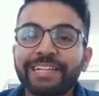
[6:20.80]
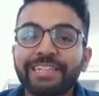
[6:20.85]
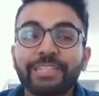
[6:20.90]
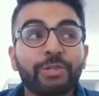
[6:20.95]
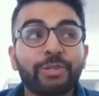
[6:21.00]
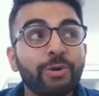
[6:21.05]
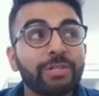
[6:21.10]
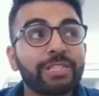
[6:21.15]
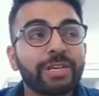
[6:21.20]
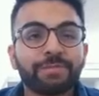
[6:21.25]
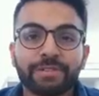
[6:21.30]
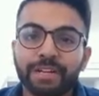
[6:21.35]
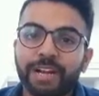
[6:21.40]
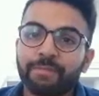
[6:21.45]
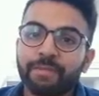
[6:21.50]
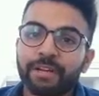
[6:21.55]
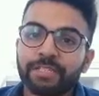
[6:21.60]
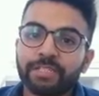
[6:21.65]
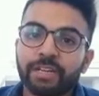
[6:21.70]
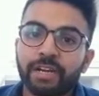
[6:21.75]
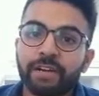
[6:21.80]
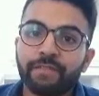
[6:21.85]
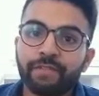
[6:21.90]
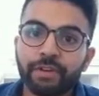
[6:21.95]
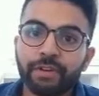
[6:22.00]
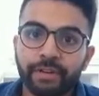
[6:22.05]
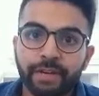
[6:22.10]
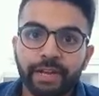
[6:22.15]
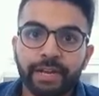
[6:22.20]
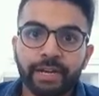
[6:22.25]
Do subscribe my channel if
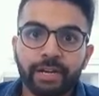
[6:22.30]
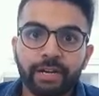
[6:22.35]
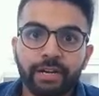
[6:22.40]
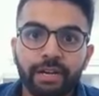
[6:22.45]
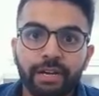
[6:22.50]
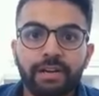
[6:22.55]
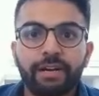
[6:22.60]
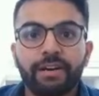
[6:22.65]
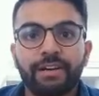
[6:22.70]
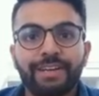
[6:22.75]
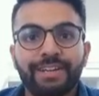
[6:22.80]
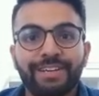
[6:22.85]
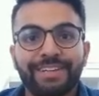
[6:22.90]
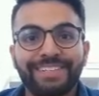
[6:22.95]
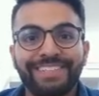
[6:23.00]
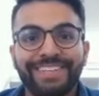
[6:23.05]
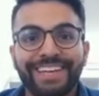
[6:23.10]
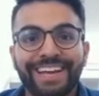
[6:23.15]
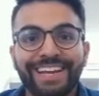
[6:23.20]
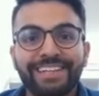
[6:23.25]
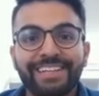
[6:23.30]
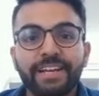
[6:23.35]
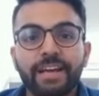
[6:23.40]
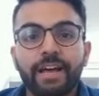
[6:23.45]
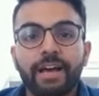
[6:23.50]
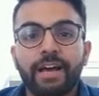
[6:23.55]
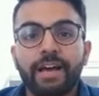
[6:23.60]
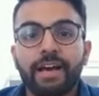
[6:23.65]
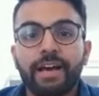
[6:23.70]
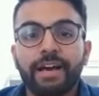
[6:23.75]
you didn't yet,
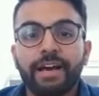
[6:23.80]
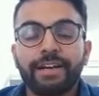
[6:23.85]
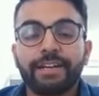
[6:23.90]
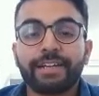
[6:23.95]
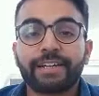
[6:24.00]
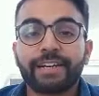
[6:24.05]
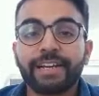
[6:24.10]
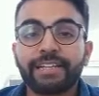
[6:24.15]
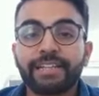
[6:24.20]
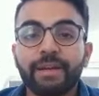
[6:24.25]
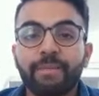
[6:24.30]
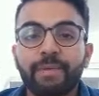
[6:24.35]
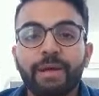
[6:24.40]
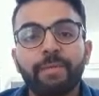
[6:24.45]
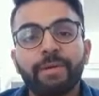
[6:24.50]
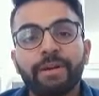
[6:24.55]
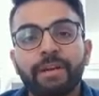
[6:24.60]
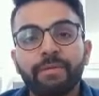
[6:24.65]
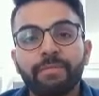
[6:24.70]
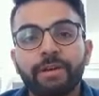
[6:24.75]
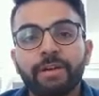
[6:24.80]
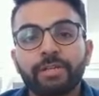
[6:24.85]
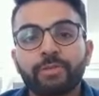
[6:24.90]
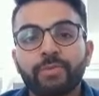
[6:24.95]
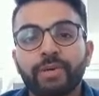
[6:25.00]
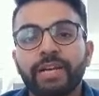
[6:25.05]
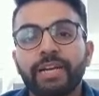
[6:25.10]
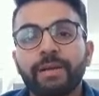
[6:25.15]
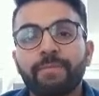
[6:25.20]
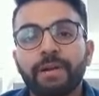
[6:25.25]
and click the bell button, because
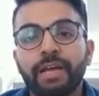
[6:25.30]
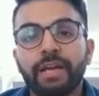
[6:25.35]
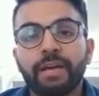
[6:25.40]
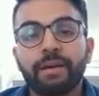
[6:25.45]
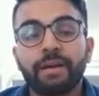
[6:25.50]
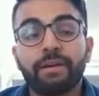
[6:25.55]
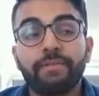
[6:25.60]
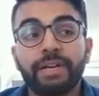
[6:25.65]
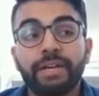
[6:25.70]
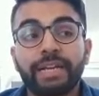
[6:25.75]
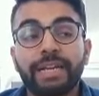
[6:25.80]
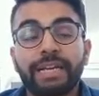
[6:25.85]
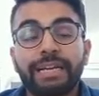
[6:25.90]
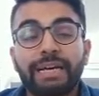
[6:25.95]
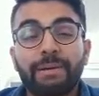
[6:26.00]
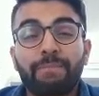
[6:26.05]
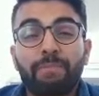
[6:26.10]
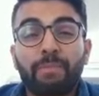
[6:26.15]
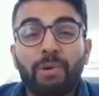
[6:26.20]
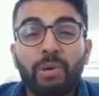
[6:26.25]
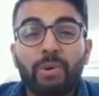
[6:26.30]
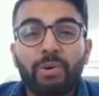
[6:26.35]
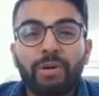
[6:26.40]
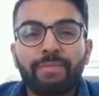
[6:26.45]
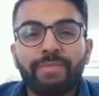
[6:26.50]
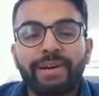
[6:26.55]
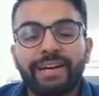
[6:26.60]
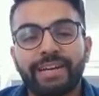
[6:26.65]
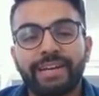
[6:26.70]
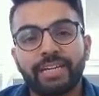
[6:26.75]
when I'll
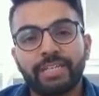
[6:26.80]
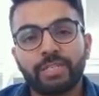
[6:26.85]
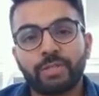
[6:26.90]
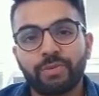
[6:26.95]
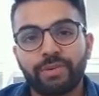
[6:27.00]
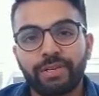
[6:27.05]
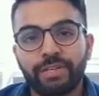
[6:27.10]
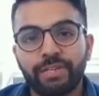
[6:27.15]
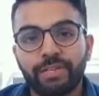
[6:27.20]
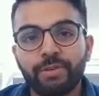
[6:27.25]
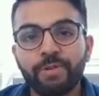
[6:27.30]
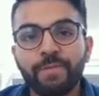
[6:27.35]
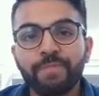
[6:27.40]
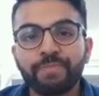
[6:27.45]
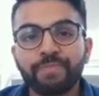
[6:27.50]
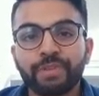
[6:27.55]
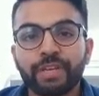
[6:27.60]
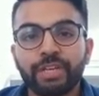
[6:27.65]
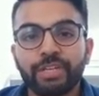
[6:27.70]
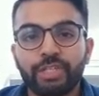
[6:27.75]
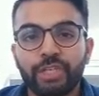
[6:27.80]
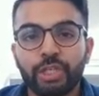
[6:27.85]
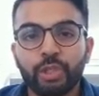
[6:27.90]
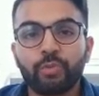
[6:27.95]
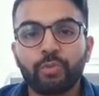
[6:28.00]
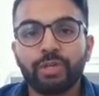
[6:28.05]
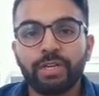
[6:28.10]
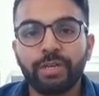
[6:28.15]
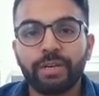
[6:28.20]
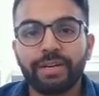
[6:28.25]
upload my next video, you
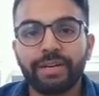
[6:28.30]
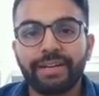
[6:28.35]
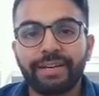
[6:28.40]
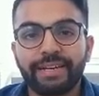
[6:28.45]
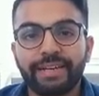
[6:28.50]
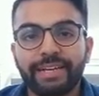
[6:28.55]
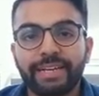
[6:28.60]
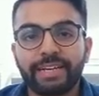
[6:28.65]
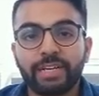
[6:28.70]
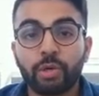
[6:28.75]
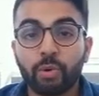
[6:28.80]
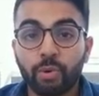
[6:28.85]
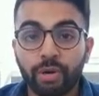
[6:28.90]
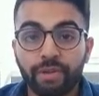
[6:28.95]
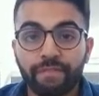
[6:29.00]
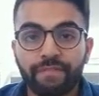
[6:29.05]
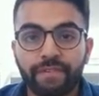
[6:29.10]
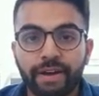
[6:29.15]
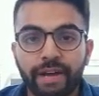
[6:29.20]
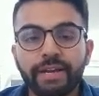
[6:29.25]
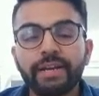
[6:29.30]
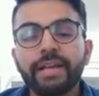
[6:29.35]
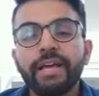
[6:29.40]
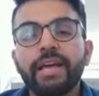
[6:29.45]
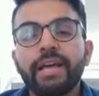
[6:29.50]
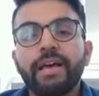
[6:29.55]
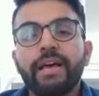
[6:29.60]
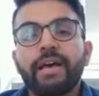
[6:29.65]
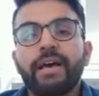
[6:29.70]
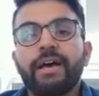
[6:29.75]
will get notified.
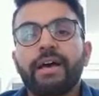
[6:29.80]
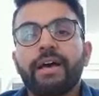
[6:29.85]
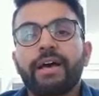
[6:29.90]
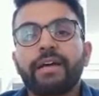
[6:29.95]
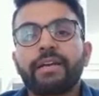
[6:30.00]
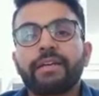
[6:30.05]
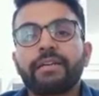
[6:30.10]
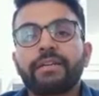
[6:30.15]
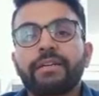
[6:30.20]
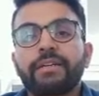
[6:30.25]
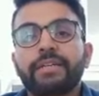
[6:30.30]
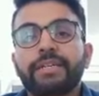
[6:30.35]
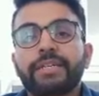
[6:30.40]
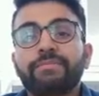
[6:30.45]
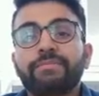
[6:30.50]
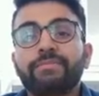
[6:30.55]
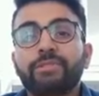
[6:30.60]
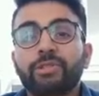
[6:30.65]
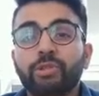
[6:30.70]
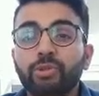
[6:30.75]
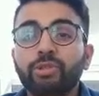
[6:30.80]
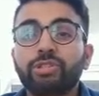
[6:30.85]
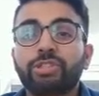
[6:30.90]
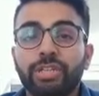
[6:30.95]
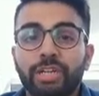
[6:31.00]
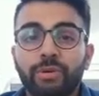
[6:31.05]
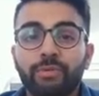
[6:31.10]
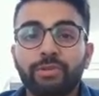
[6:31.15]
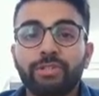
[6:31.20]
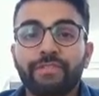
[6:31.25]
And do
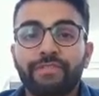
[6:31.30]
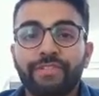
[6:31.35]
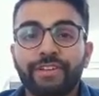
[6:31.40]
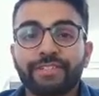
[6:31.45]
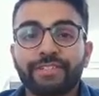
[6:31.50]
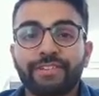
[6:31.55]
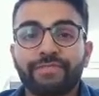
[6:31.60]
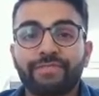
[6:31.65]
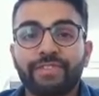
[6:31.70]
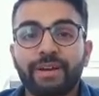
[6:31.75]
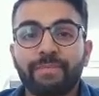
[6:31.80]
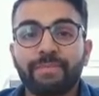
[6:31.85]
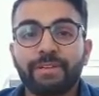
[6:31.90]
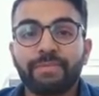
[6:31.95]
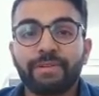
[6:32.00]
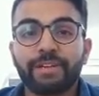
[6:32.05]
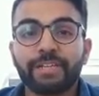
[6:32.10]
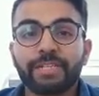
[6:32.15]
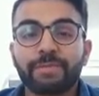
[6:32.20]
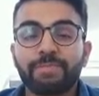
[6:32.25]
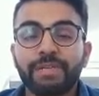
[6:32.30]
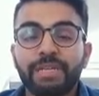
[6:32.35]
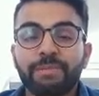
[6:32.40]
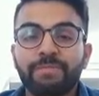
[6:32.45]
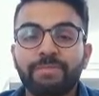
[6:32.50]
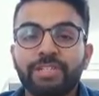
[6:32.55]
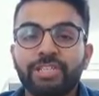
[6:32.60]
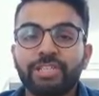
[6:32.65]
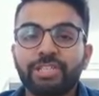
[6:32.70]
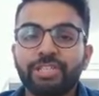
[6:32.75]
share with your friends and family, because
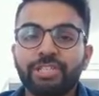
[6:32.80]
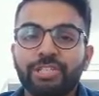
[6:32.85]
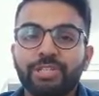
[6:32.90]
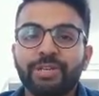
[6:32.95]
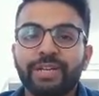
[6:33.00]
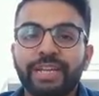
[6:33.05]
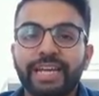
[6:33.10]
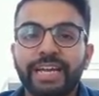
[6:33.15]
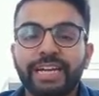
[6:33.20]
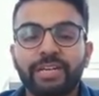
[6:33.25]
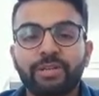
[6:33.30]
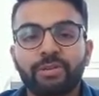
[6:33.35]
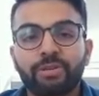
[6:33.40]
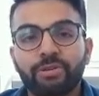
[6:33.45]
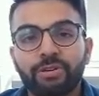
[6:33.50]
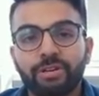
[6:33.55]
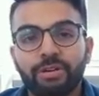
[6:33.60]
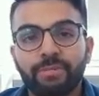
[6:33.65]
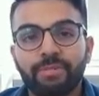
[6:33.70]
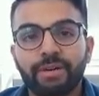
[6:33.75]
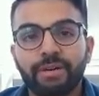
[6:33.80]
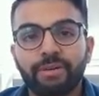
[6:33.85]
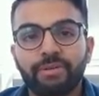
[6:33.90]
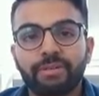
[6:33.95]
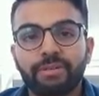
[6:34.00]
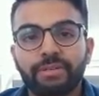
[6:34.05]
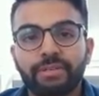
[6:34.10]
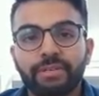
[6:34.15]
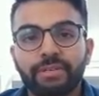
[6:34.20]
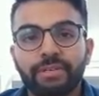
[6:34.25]
people should get to know
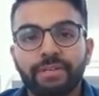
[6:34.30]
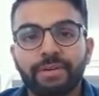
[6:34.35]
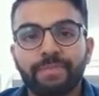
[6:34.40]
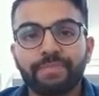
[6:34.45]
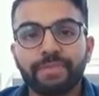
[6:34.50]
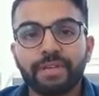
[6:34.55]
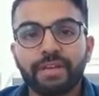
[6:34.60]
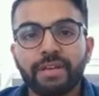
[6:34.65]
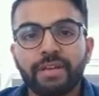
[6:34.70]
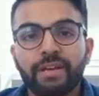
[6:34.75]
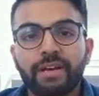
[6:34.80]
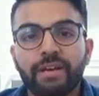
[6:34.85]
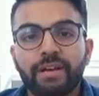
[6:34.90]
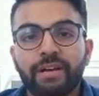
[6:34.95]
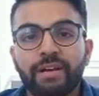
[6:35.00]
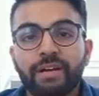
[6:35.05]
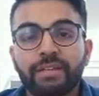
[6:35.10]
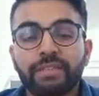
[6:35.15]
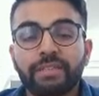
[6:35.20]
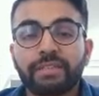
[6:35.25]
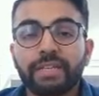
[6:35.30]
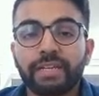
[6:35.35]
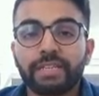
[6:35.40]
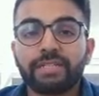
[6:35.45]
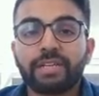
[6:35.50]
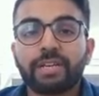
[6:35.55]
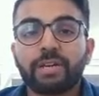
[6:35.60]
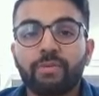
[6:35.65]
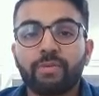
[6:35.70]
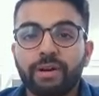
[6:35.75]
about the
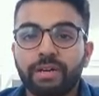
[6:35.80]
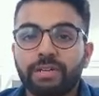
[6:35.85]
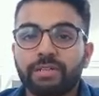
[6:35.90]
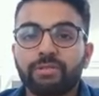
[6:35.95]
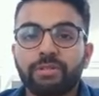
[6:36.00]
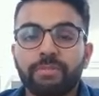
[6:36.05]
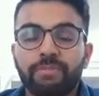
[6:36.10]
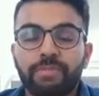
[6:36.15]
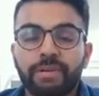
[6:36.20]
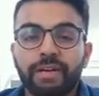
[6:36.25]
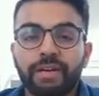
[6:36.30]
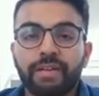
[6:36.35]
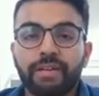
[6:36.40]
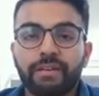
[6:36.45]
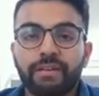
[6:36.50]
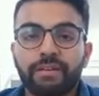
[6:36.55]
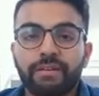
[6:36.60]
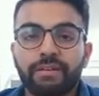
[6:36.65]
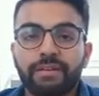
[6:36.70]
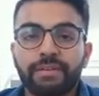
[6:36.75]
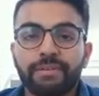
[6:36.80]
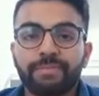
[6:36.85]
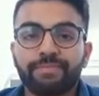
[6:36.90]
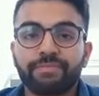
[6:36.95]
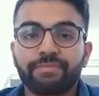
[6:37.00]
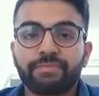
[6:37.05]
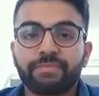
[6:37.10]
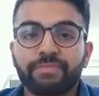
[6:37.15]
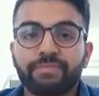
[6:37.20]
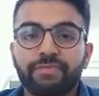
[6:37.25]
things required to apply
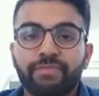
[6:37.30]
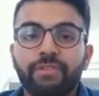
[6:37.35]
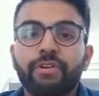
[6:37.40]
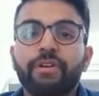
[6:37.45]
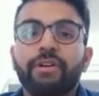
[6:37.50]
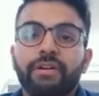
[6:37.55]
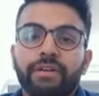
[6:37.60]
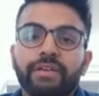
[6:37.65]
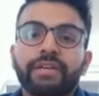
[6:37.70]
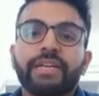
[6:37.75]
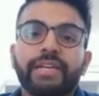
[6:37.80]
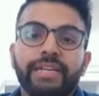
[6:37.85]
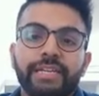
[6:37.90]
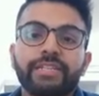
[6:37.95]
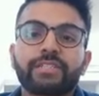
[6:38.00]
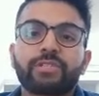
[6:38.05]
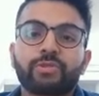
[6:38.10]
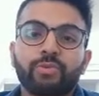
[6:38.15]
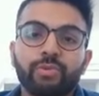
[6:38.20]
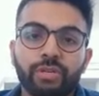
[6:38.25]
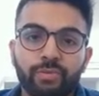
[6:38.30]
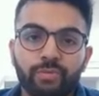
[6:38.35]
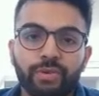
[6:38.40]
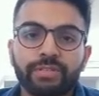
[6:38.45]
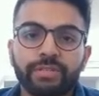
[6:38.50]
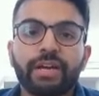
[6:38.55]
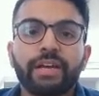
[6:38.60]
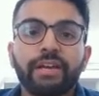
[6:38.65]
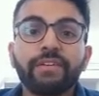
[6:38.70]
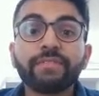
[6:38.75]
for a Canadian student
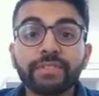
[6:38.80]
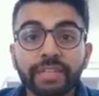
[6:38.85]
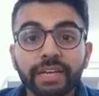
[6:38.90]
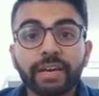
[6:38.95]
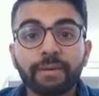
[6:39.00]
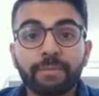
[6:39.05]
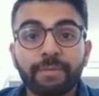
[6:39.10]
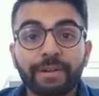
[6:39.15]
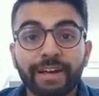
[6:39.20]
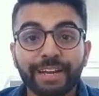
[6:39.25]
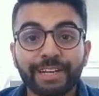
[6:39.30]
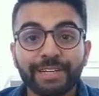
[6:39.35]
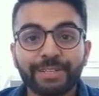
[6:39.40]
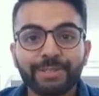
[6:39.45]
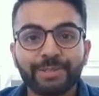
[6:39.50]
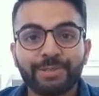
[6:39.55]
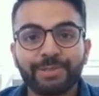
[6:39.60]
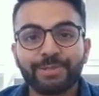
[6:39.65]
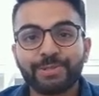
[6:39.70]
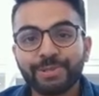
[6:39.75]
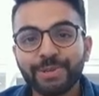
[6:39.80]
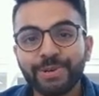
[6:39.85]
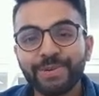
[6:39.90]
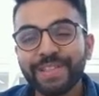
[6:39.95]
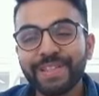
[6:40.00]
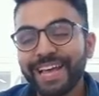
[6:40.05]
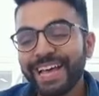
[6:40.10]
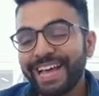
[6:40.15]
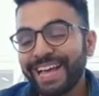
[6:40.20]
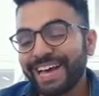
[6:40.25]
visa if they are planning to do so.
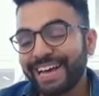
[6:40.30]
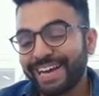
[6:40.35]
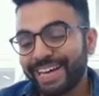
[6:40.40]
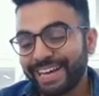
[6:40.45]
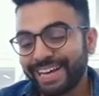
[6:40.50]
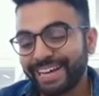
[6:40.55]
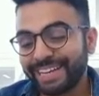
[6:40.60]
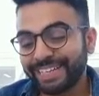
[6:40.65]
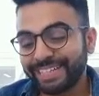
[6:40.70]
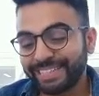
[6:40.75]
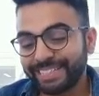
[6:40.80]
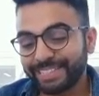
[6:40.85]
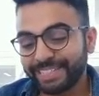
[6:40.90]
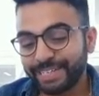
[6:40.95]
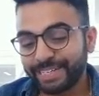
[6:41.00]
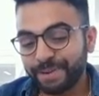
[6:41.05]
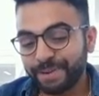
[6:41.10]
And